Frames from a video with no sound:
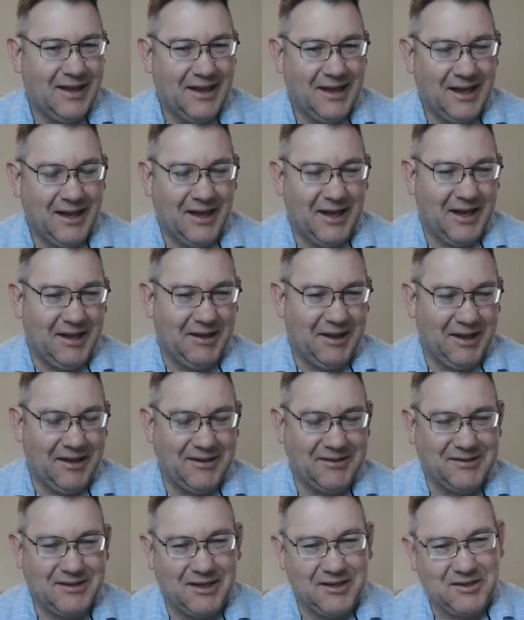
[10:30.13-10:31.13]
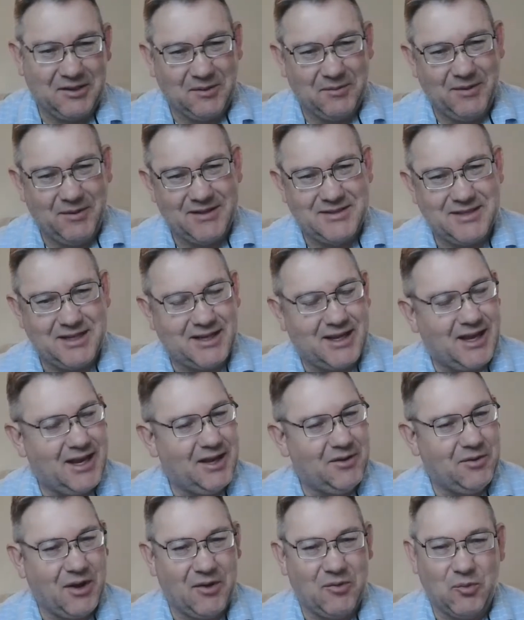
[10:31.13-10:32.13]
I chuckle, but it's like,
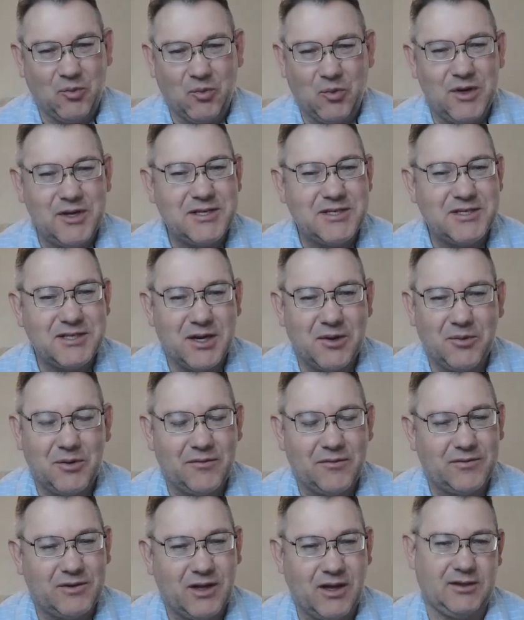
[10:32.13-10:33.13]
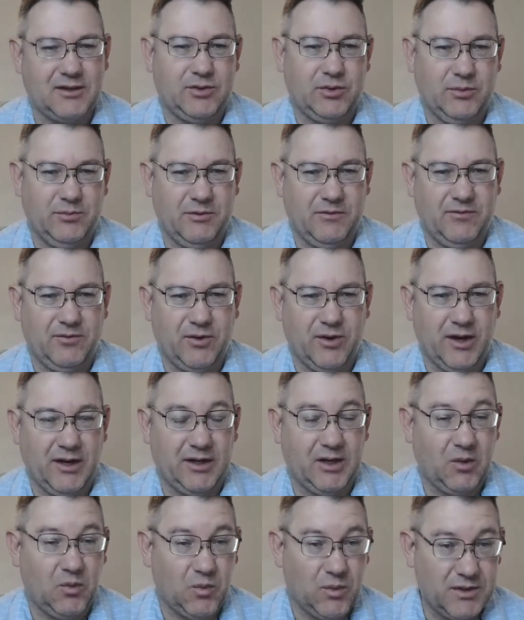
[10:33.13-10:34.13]
I wish I would have talked to them
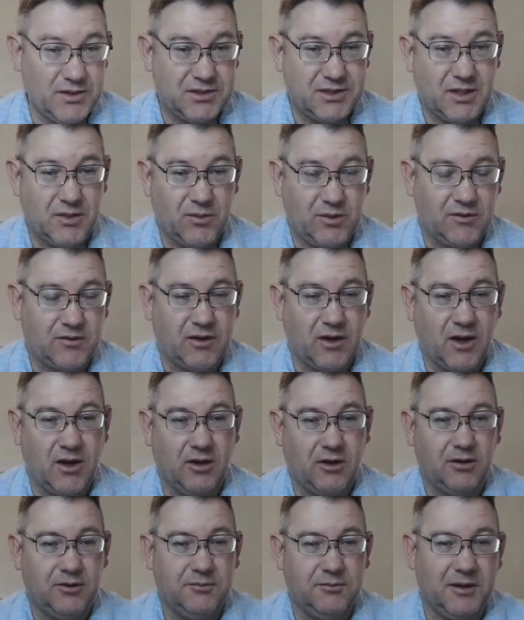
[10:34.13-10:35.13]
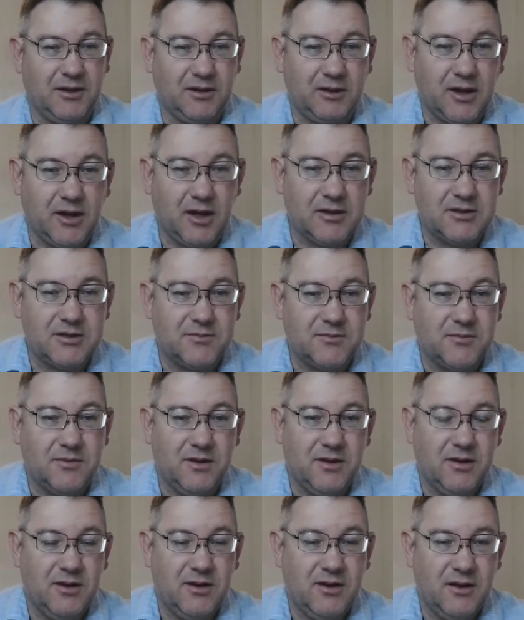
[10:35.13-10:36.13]
beforehand. I wish they would have called me and got some
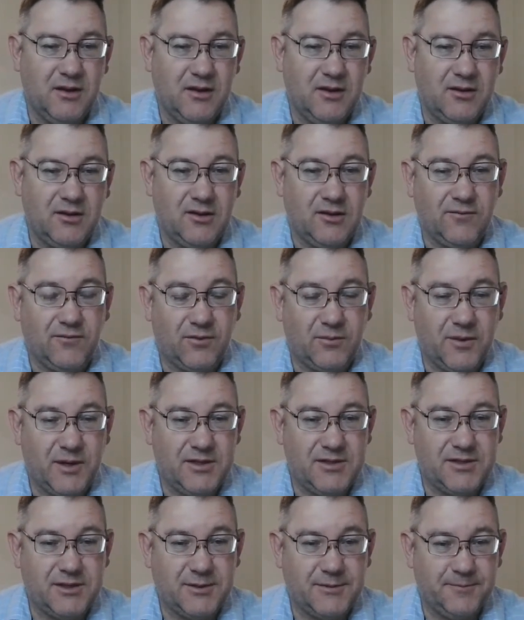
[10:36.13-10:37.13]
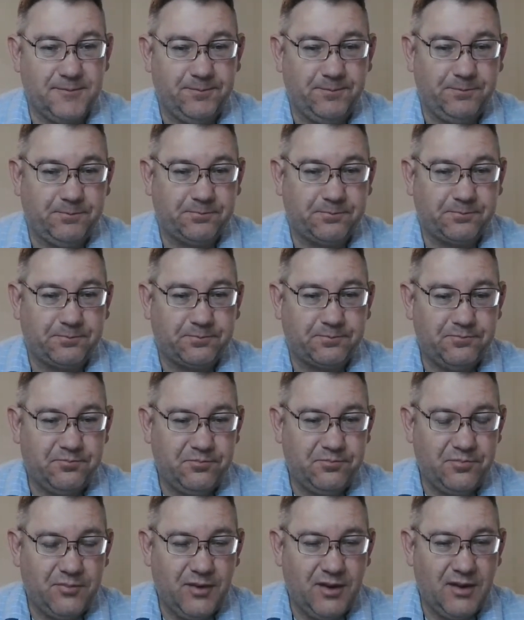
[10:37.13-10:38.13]
good information.
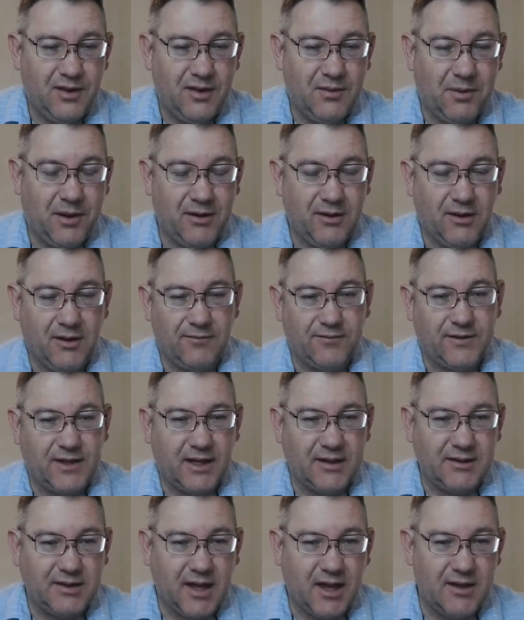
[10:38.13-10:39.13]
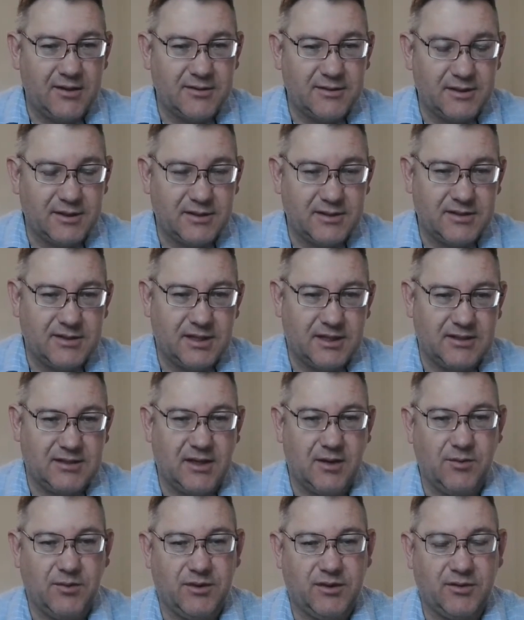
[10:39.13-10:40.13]
They paid off $10,000 in state
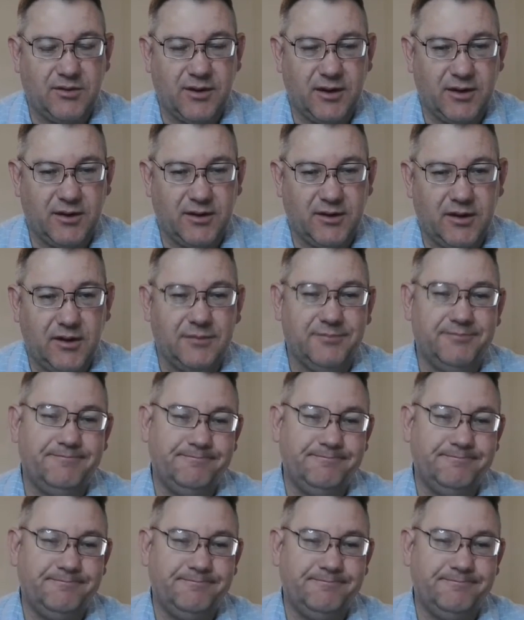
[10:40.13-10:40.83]
debt with the credit card.